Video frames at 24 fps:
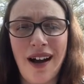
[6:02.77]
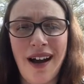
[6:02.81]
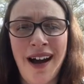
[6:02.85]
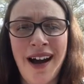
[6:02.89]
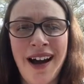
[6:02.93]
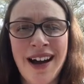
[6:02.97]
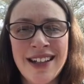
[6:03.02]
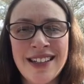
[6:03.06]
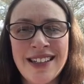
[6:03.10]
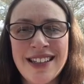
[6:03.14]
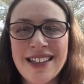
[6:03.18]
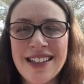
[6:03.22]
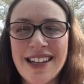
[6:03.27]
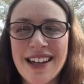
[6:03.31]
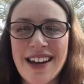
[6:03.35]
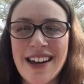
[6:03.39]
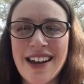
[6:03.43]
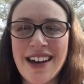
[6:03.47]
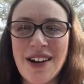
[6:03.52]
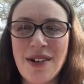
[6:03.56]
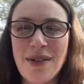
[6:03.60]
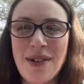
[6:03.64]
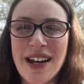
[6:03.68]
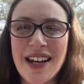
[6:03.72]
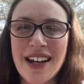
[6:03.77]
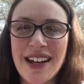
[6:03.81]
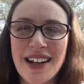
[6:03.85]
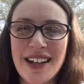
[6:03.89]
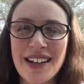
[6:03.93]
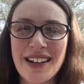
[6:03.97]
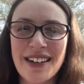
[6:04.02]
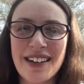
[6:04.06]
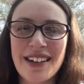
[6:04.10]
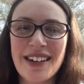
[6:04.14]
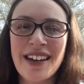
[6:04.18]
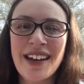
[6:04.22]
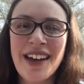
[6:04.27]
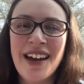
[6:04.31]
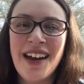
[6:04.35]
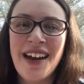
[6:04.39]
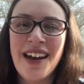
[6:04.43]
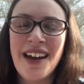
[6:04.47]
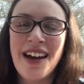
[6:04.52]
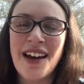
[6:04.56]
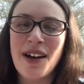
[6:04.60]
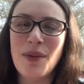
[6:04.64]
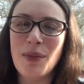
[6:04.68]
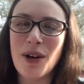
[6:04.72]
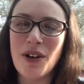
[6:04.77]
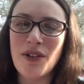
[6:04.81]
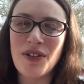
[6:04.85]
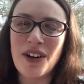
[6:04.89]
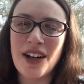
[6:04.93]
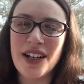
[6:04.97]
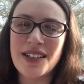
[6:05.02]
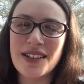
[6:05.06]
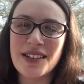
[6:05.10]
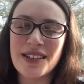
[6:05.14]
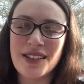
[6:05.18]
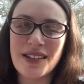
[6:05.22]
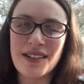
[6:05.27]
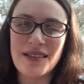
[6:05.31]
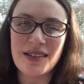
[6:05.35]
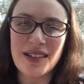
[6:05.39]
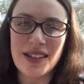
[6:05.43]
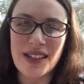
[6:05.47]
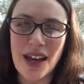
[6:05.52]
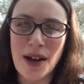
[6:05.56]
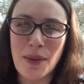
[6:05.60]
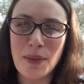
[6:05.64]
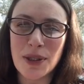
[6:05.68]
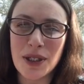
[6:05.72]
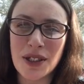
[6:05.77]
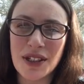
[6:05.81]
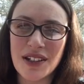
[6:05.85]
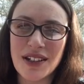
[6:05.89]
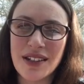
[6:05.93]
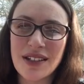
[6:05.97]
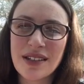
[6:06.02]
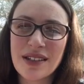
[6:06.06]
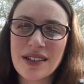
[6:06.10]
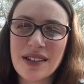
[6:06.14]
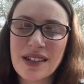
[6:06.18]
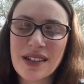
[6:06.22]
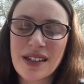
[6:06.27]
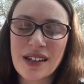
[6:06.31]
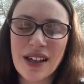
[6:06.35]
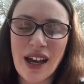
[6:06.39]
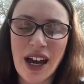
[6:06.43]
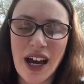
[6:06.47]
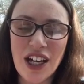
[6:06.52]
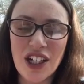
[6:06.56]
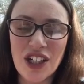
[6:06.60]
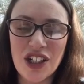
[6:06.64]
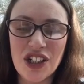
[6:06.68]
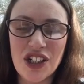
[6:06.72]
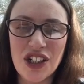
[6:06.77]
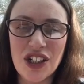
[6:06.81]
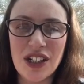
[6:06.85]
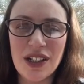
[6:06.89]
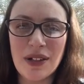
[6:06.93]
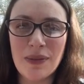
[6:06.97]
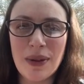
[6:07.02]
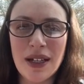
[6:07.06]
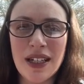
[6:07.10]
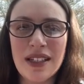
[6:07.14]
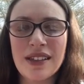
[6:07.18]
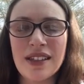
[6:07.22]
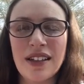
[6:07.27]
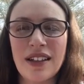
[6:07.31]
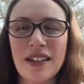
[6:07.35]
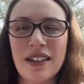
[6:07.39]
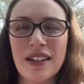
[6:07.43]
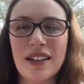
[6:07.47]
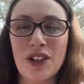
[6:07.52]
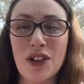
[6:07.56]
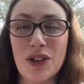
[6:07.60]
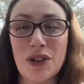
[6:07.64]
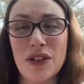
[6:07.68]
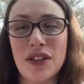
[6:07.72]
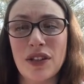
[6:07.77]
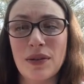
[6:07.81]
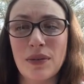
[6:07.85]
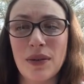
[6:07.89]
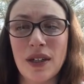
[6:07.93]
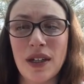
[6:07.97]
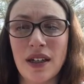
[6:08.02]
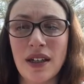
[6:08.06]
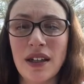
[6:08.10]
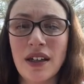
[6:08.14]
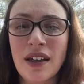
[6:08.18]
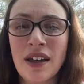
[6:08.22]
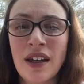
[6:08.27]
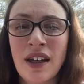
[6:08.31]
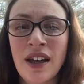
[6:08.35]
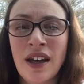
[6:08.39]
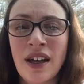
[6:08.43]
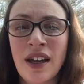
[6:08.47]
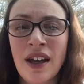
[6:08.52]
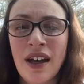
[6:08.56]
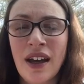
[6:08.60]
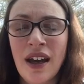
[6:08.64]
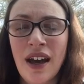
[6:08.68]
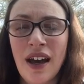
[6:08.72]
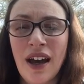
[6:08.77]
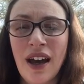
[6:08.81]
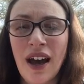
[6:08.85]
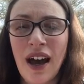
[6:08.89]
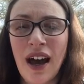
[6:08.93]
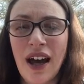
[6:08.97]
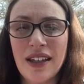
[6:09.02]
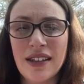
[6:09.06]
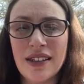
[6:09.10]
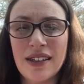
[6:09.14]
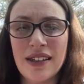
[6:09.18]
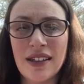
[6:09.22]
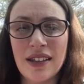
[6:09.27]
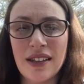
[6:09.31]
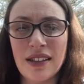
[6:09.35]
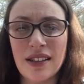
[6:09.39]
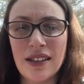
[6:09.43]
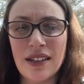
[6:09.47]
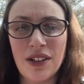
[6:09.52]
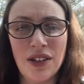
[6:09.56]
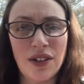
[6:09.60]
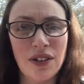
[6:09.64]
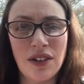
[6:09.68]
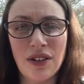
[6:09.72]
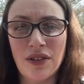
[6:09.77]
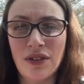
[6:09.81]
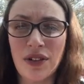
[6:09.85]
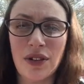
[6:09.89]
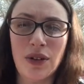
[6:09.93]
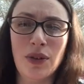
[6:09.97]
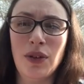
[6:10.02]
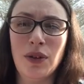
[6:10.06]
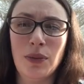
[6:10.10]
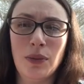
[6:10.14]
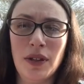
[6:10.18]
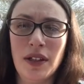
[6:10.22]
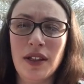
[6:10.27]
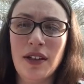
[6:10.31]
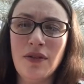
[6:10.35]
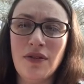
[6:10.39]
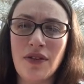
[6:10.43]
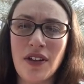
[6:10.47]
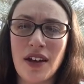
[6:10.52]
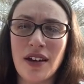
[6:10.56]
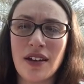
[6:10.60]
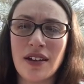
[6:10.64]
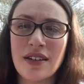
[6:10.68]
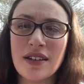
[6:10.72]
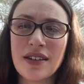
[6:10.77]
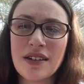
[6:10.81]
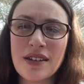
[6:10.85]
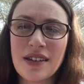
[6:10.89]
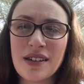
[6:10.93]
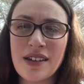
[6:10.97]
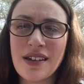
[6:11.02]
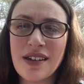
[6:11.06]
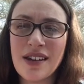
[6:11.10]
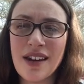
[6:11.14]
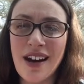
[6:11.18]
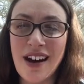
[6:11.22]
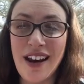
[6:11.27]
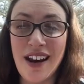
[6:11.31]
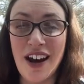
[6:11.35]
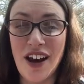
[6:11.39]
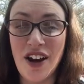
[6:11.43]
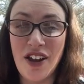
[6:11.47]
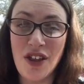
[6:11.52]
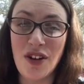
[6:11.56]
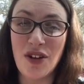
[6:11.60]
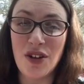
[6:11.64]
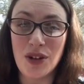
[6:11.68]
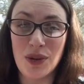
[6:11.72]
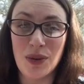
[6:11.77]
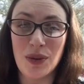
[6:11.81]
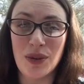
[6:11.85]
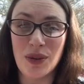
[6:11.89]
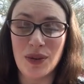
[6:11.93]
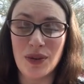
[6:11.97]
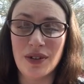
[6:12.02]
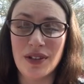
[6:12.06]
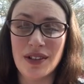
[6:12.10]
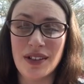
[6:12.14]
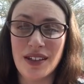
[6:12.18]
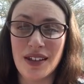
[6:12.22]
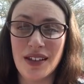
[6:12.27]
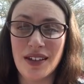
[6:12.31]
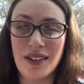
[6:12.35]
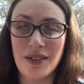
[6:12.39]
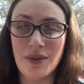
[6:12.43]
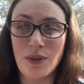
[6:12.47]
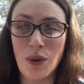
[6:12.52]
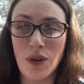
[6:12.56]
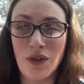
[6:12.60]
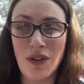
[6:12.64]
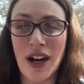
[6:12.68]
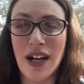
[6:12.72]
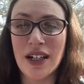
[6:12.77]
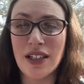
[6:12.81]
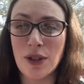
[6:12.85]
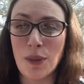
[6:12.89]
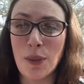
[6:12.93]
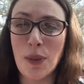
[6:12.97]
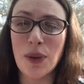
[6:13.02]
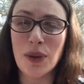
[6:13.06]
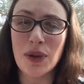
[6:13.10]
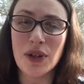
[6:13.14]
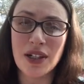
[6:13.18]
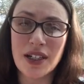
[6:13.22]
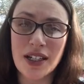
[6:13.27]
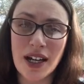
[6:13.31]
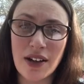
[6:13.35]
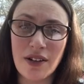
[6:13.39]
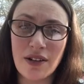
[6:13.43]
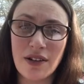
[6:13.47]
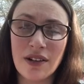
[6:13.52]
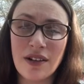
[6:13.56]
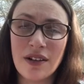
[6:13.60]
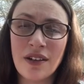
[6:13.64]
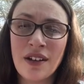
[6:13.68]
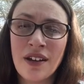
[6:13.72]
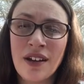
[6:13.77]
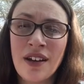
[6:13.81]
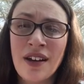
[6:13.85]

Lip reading: and I went in, and my friend is the receptionist, and she basically looked at me and said, you're never going to believe this. And I thought she was going to say, we've had to put her down.